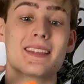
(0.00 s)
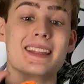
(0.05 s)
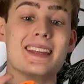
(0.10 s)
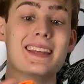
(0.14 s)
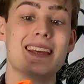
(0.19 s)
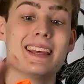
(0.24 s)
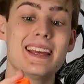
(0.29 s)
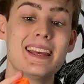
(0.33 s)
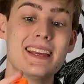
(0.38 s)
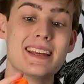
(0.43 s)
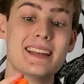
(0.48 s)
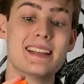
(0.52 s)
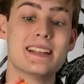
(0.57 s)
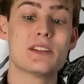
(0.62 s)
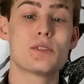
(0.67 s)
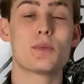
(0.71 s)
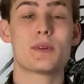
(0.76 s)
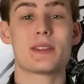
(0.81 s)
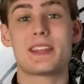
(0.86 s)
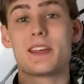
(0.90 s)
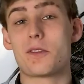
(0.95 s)
the
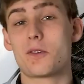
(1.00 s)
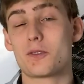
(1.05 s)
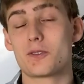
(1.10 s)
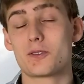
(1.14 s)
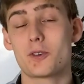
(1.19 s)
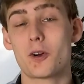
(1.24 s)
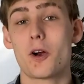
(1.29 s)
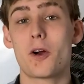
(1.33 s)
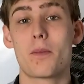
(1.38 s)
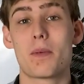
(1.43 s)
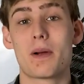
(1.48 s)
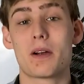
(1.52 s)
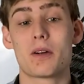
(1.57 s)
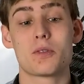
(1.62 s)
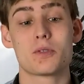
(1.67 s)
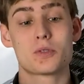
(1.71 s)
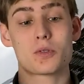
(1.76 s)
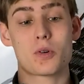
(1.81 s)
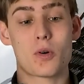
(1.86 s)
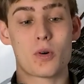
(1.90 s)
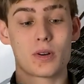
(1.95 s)
end with either SCAR
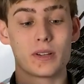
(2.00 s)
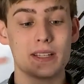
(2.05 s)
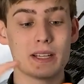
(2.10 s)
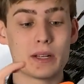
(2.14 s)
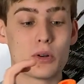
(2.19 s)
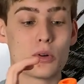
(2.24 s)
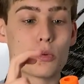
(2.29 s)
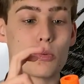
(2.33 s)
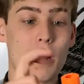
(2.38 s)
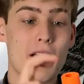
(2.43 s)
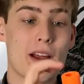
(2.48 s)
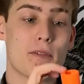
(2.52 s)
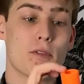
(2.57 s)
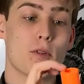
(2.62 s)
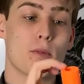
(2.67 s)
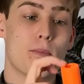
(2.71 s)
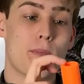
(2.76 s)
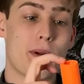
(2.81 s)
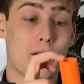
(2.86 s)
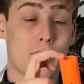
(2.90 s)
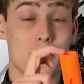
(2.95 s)
barrels or little
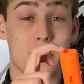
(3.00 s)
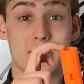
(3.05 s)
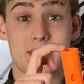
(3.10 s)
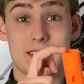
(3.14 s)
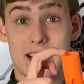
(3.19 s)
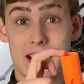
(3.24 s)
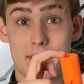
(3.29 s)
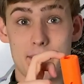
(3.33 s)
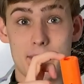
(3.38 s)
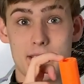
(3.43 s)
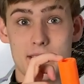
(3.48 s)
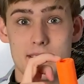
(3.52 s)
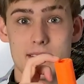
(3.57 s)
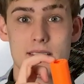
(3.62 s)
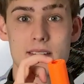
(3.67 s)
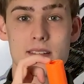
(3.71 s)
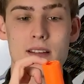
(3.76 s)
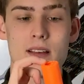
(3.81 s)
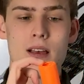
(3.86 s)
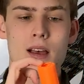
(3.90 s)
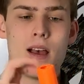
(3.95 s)
rifled barrel
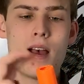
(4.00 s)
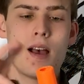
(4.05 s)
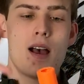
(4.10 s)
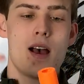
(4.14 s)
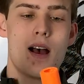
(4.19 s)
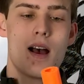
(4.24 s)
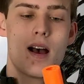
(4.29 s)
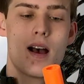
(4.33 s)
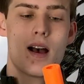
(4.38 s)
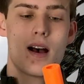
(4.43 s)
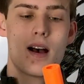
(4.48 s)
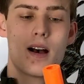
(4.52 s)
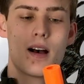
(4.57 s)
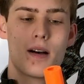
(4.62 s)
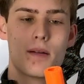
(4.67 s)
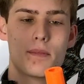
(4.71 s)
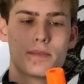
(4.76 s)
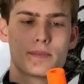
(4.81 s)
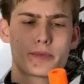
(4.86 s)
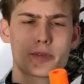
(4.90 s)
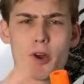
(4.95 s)
segments.
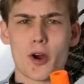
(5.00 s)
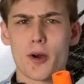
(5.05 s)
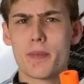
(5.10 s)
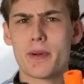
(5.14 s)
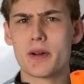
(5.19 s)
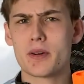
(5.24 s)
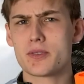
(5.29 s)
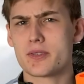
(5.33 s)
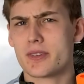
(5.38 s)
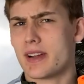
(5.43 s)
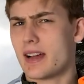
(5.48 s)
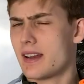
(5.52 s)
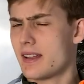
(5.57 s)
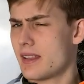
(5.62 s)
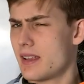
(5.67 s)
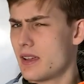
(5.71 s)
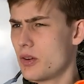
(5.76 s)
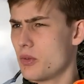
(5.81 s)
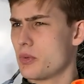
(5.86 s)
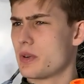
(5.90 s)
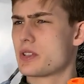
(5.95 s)
SCAR barrels are kind of
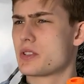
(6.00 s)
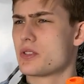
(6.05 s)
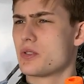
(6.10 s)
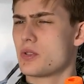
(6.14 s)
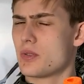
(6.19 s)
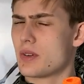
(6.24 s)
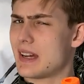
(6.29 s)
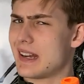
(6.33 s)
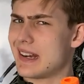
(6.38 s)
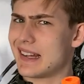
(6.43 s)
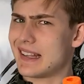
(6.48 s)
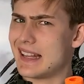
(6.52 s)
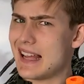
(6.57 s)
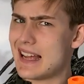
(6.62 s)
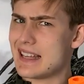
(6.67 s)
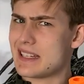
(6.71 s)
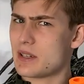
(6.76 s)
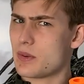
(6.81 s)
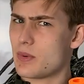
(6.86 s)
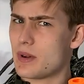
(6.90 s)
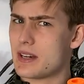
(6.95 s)
the original, kind of
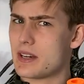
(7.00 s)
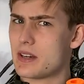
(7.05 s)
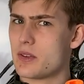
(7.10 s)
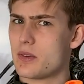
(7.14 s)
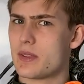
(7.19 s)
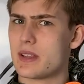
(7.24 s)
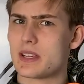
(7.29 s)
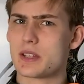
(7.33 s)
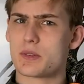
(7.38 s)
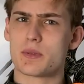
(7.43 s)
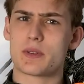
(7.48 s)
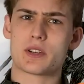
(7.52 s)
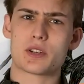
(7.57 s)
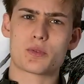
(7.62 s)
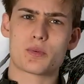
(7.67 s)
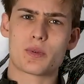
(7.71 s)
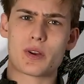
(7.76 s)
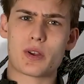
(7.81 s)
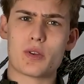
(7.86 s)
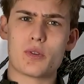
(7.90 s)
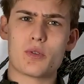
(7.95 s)
classic way to do this, which is
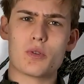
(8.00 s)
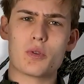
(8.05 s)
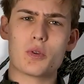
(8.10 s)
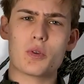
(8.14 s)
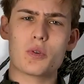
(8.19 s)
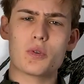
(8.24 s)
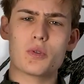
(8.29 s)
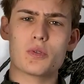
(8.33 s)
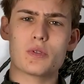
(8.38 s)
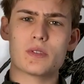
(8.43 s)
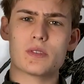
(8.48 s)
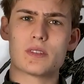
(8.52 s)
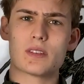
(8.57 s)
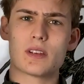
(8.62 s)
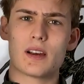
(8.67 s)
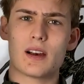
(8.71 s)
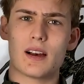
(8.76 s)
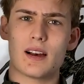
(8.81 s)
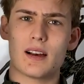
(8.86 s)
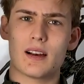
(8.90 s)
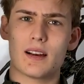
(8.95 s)
where you use
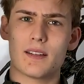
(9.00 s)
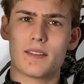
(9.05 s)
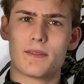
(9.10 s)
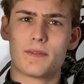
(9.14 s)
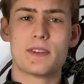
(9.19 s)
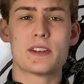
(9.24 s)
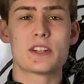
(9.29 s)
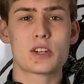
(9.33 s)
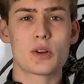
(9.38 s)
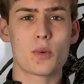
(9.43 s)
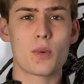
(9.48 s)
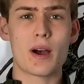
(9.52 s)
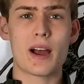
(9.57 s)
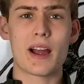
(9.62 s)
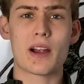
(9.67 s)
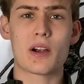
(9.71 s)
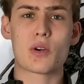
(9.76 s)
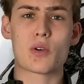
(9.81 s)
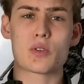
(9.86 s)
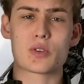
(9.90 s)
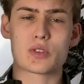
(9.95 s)
fishing
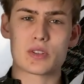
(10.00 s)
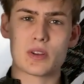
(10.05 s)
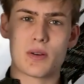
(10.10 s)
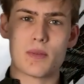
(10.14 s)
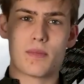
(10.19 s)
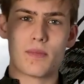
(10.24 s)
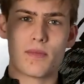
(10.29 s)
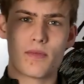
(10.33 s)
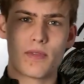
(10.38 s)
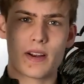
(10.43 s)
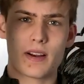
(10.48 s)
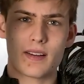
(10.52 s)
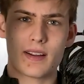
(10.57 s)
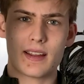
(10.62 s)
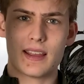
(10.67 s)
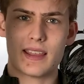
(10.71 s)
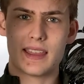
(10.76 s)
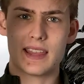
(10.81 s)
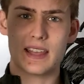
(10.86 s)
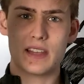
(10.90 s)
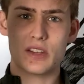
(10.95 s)
wire or some
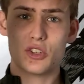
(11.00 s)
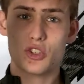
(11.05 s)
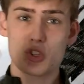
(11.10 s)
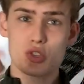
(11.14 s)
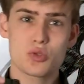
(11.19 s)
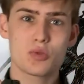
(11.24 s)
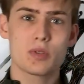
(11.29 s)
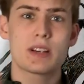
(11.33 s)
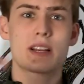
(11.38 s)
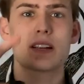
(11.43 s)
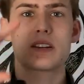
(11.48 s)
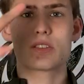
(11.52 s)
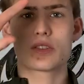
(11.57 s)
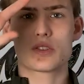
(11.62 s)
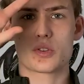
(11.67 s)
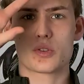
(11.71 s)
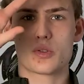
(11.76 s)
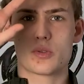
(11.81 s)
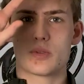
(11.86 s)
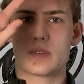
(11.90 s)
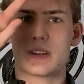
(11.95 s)
very thin string
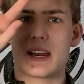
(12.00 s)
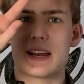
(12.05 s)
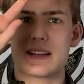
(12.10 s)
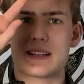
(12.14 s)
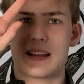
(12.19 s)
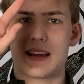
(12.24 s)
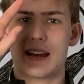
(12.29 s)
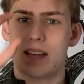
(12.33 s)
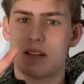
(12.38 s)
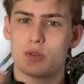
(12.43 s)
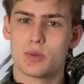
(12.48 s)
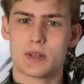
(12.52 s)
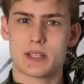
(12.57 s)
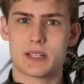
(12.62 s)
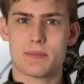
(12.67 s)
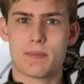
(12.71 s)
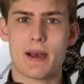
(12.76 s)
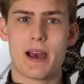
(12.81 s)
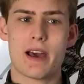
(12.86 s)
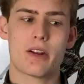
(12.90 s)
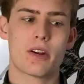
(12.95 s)
to create a
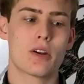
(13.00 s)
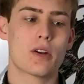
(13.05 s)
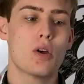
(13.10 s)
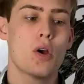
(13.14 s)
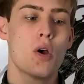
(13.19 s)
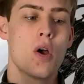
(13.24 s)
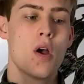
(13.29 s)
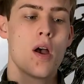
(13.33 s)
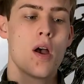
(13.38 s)
twist pattern.